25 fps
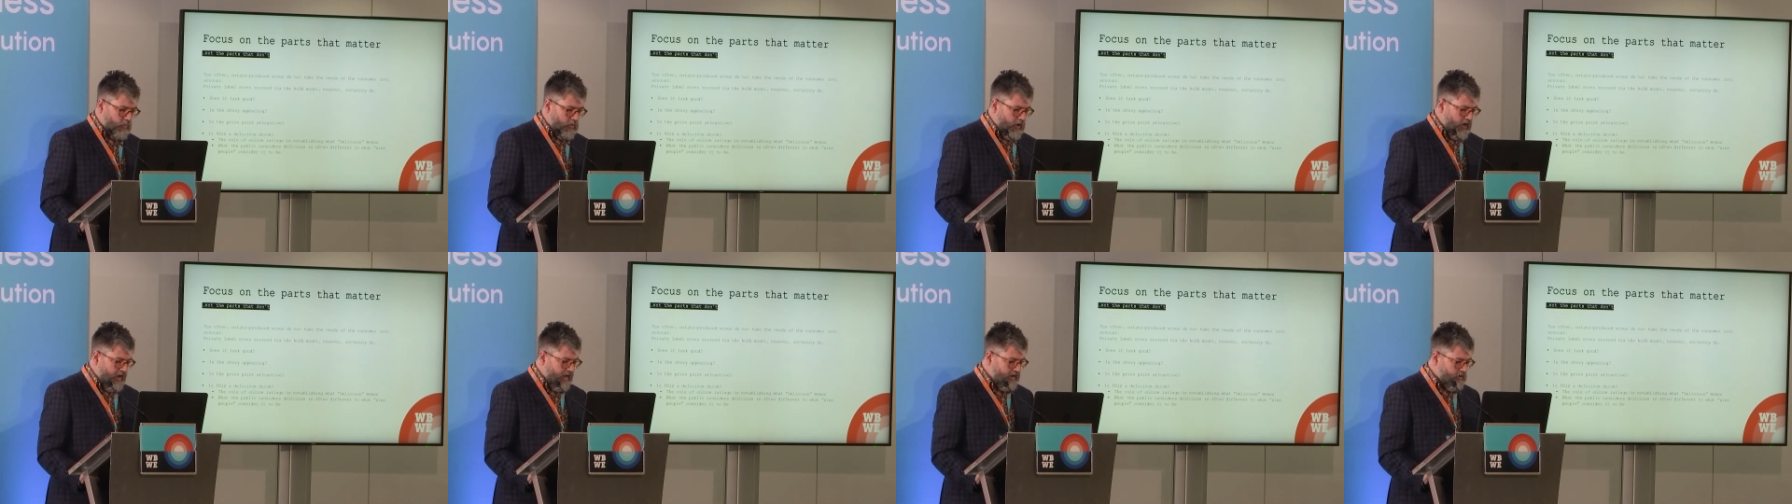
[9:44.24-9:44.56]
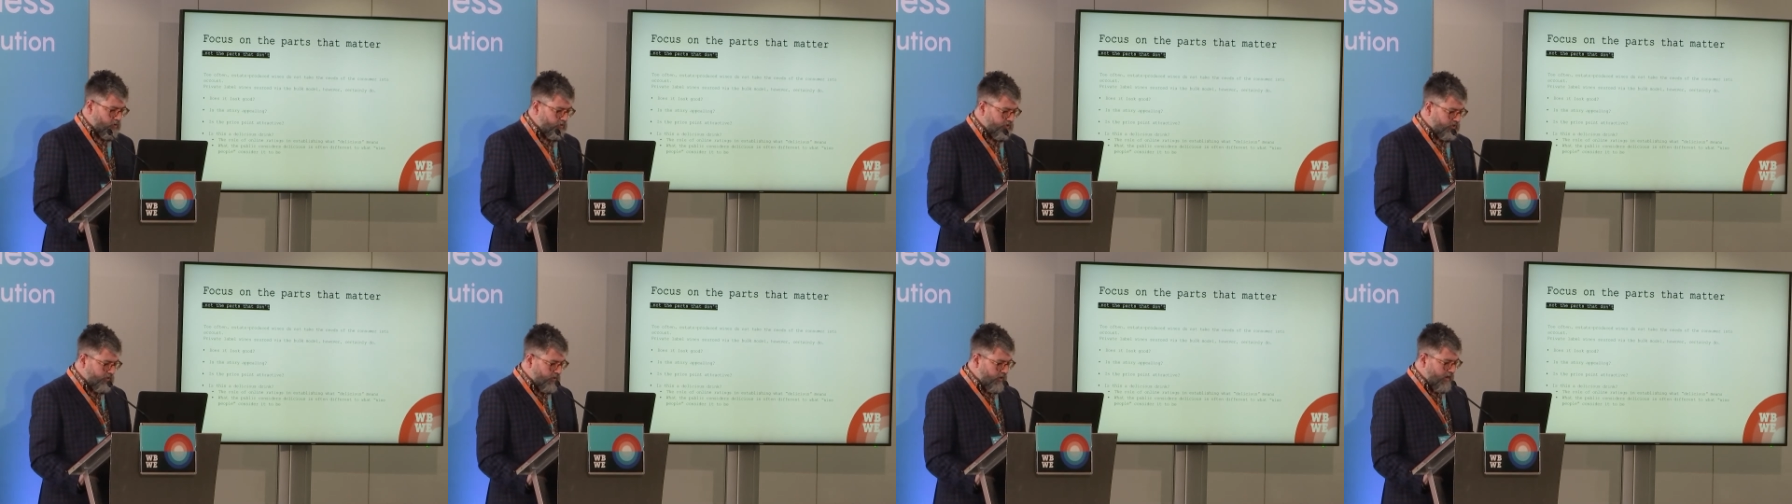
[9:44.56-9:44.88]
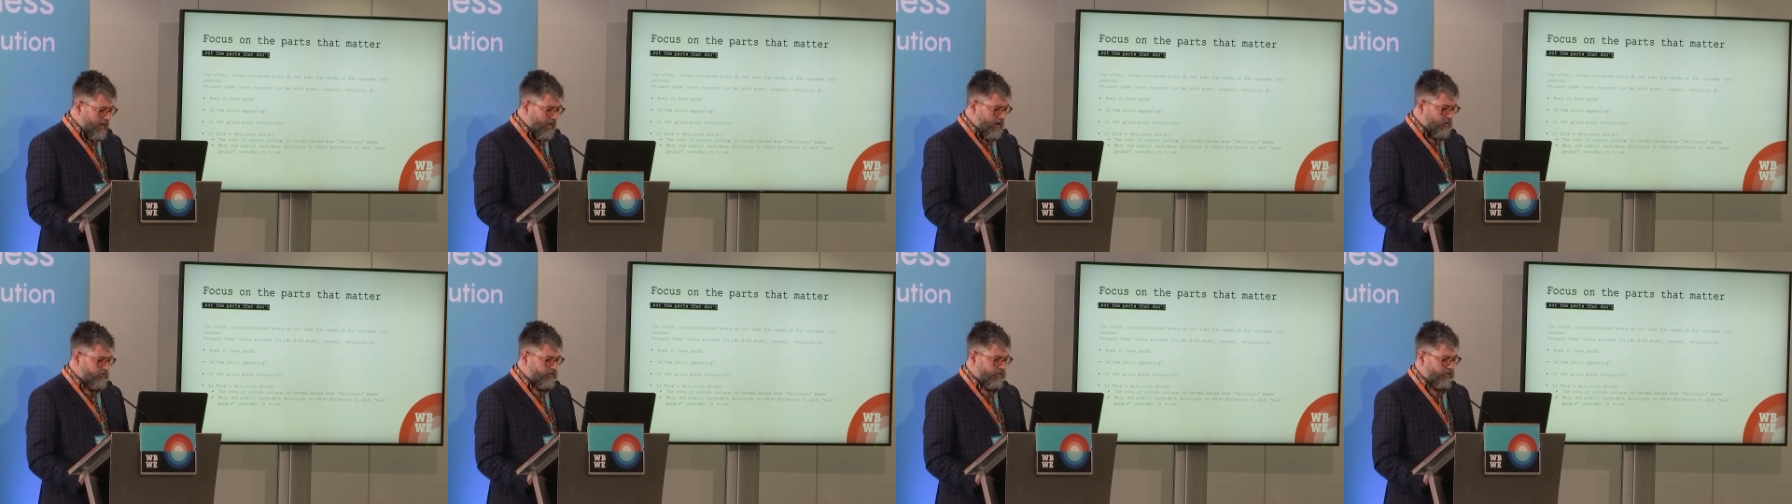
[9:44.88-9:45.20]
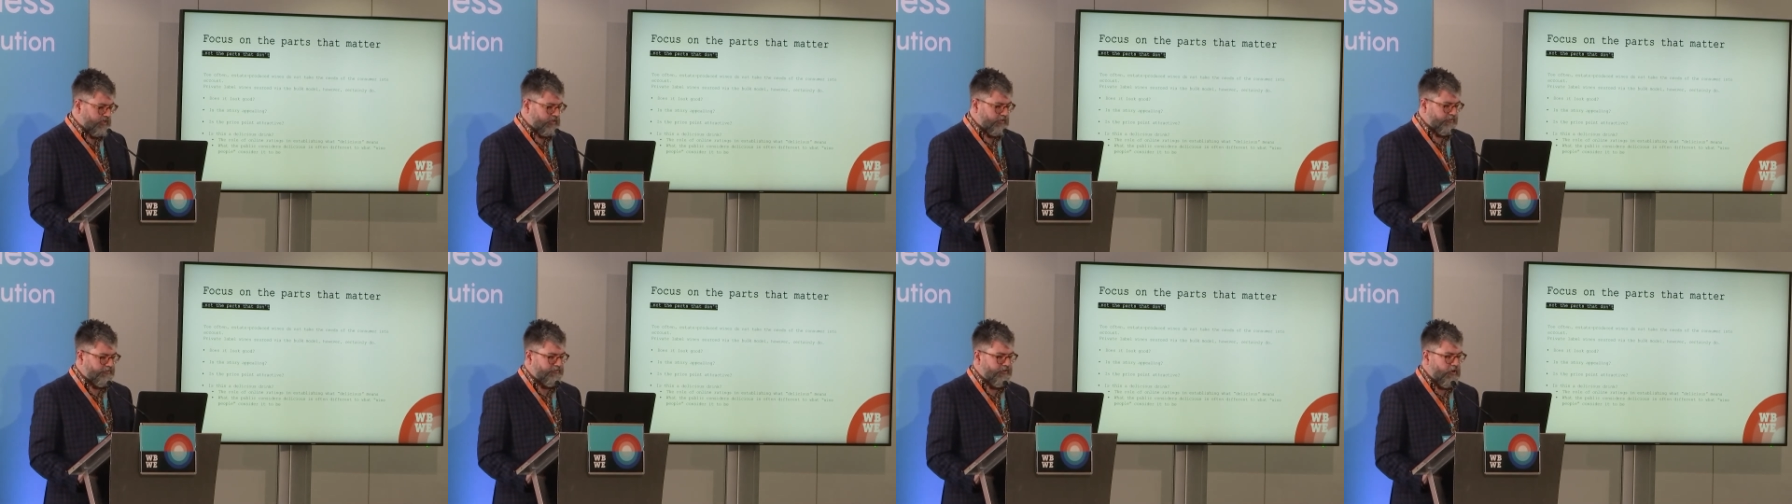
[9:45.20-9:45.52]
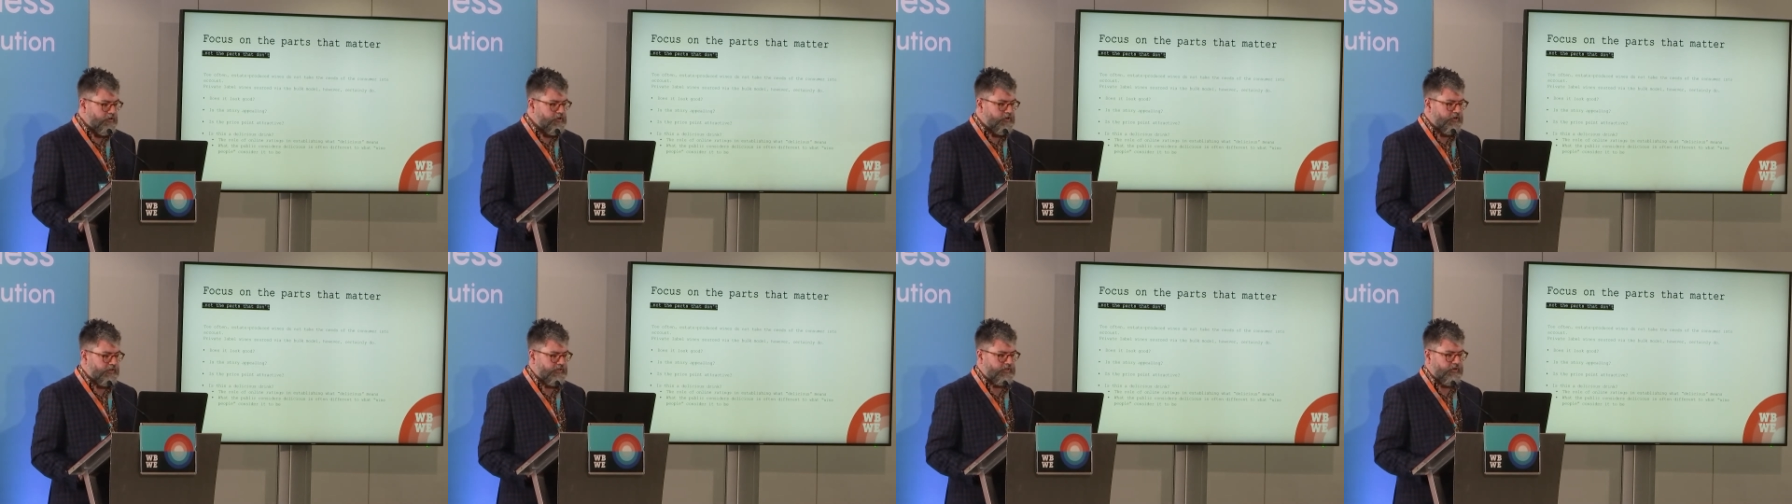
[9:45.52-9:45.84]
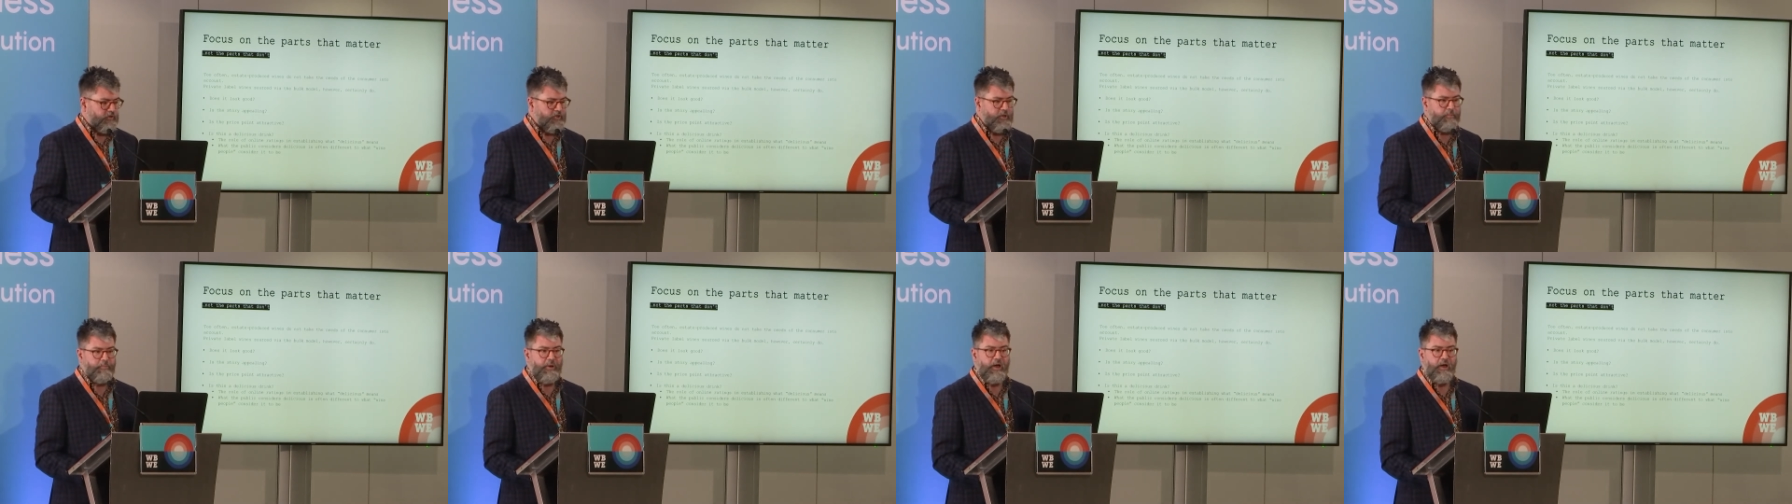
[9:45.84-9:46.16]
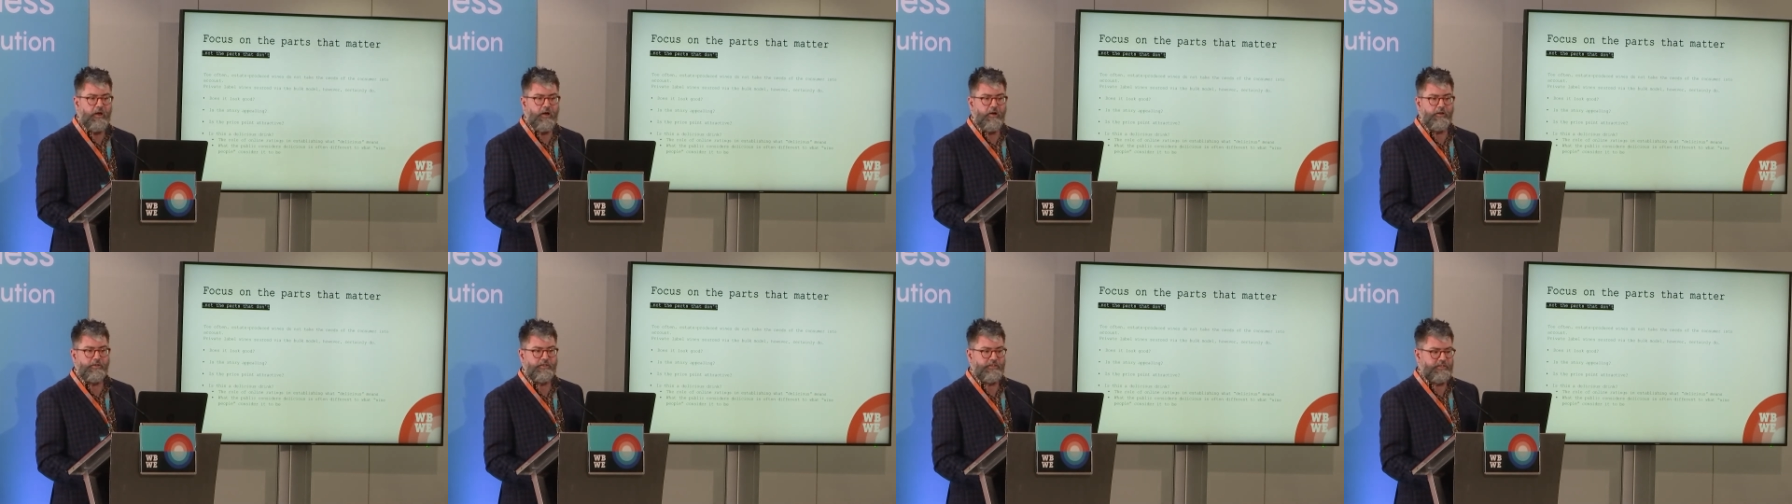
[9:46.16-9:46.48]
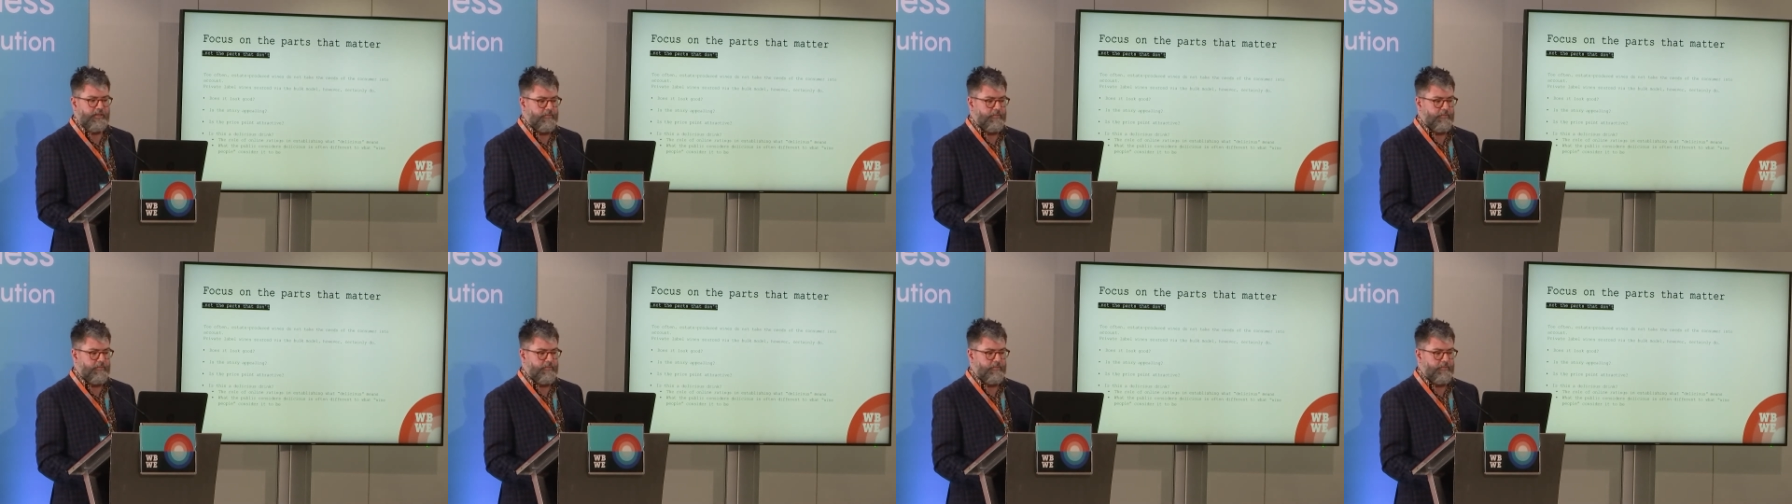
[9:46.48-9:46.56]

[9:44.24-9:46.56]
It also allows us to focus on the parts